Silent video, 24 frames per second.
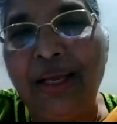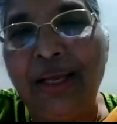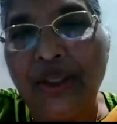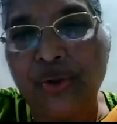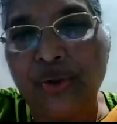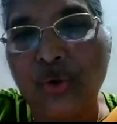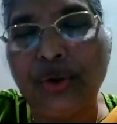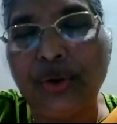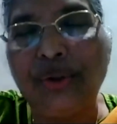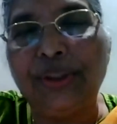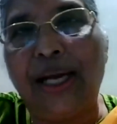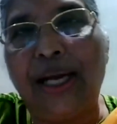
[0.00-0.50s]

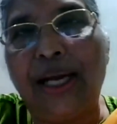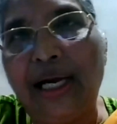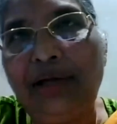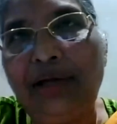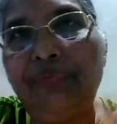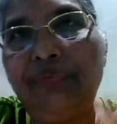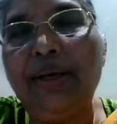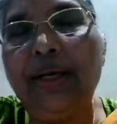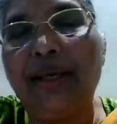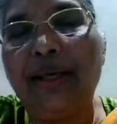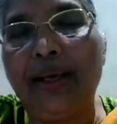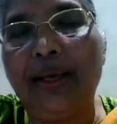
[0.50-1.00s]
So that
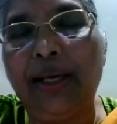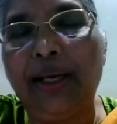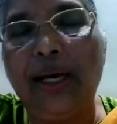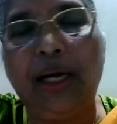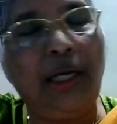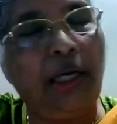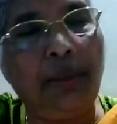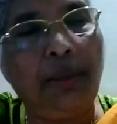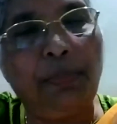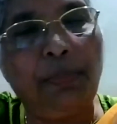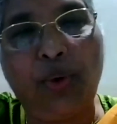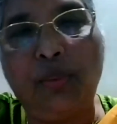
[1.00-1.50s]
will
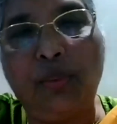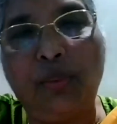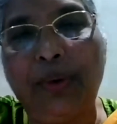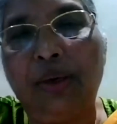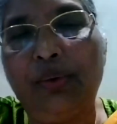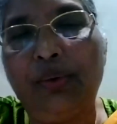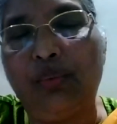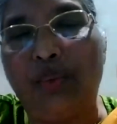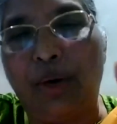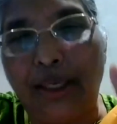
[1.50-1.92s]
create a problem.